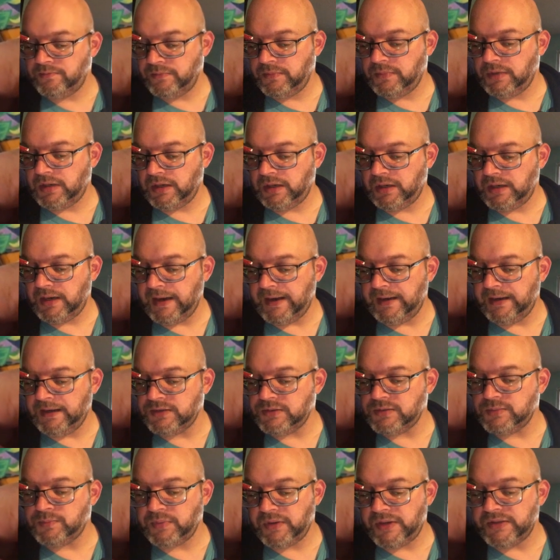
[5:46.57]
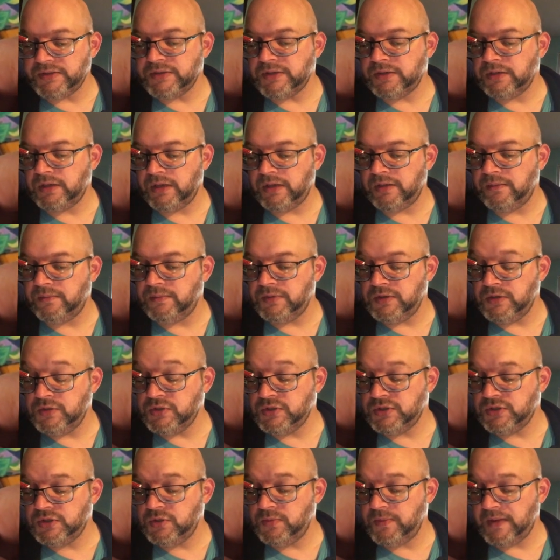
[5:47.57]
has plus
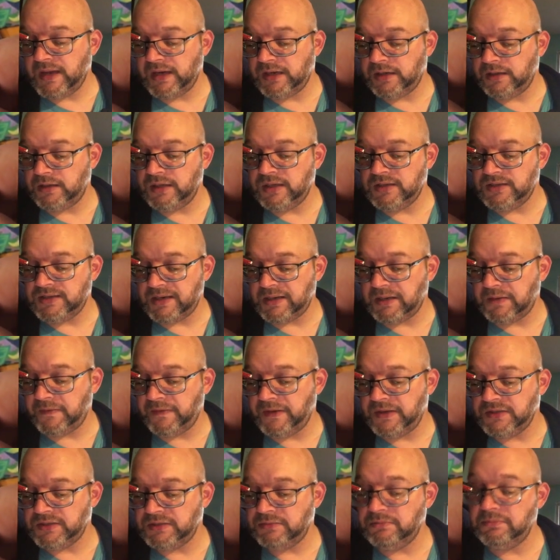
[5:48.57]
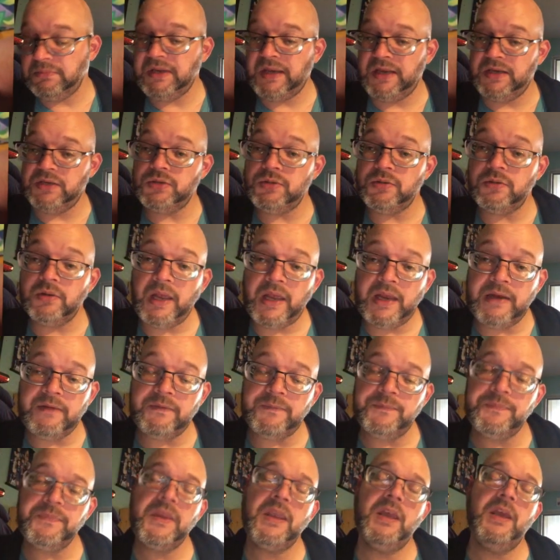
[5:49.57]
use 2 mana and sacrifice it, gain 2 life.
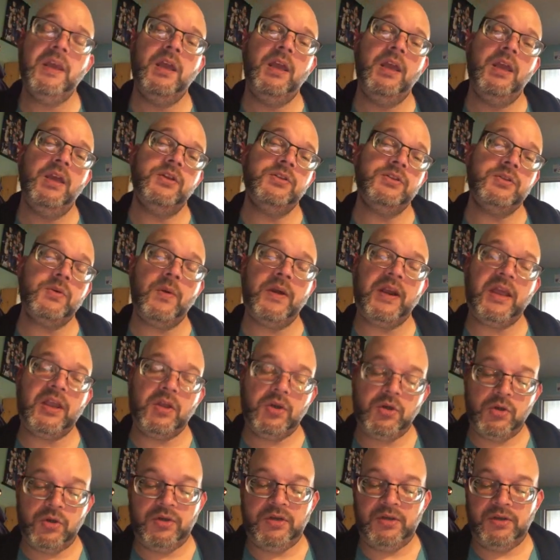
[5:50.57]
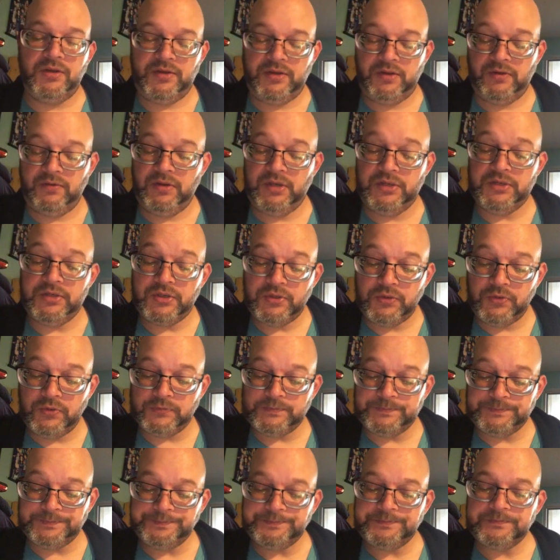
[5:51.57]
So what I could in theory
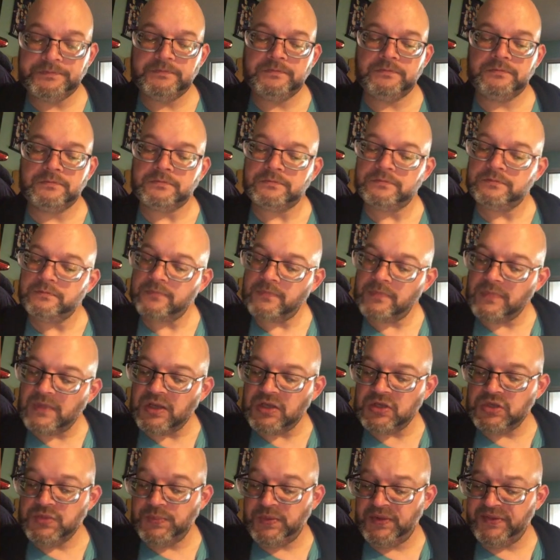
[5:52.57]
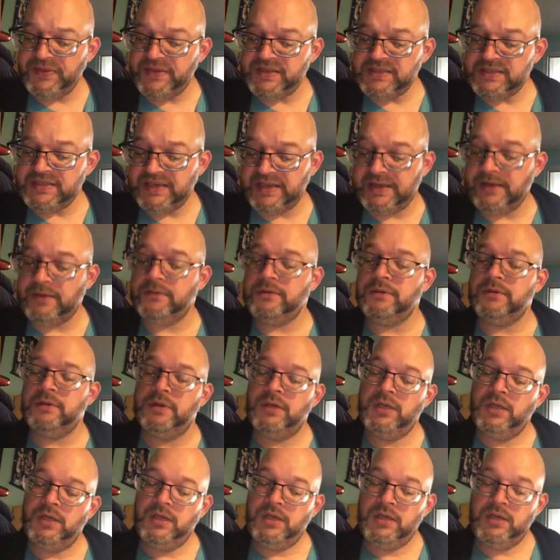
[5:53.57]
do is put this down.
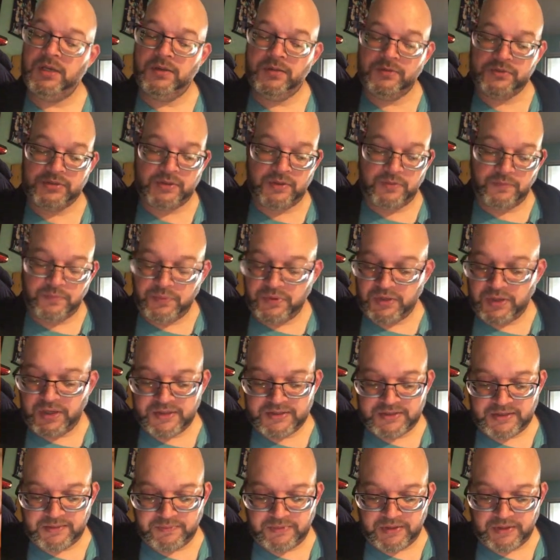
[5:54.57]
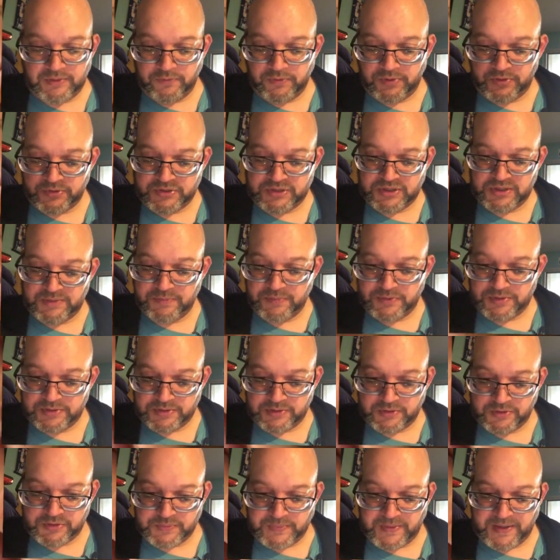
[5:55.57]
So put it on something real cheap, and this
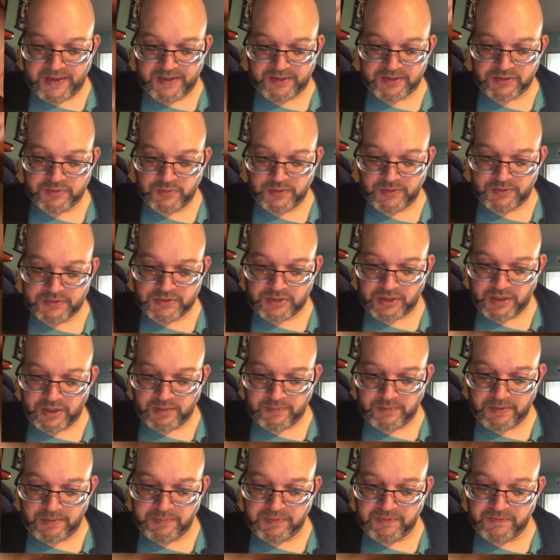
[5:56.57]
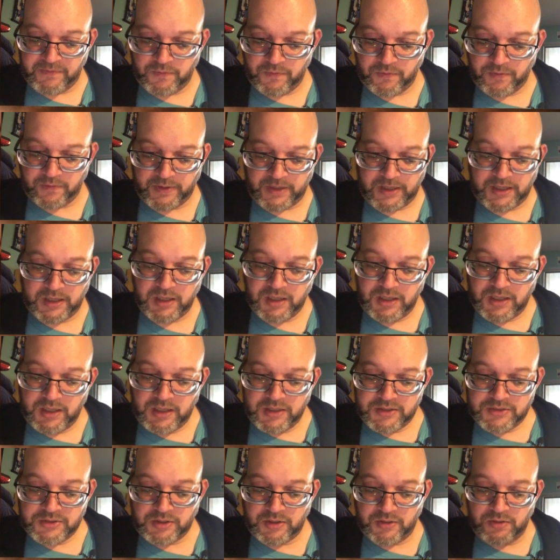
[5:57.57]
goes back to what I was talking about before, right?
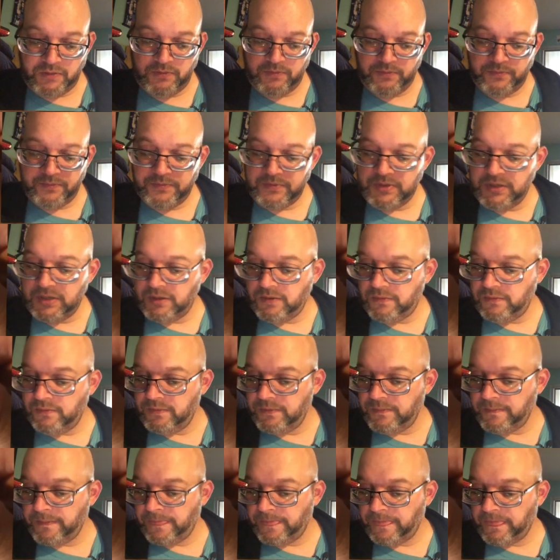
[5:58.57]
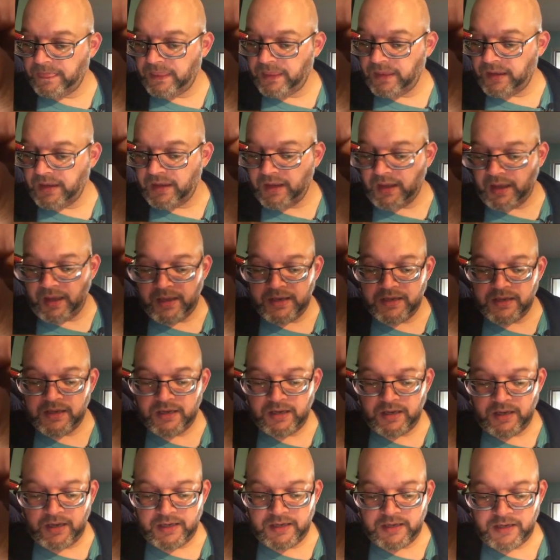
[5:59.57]
So, you know, I
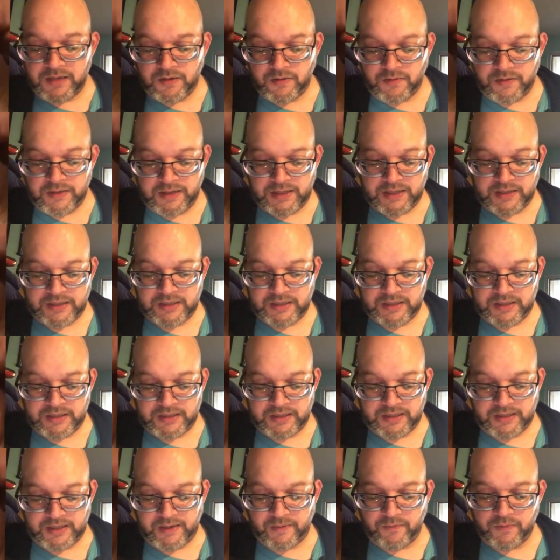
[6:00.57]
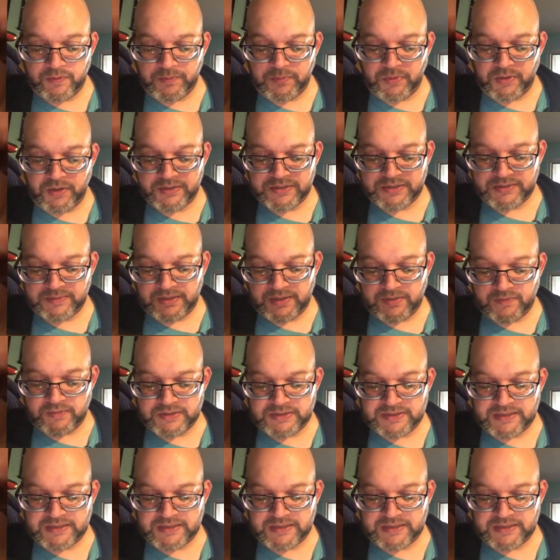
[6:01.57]
can go ahead and I wouldn't put it on something that would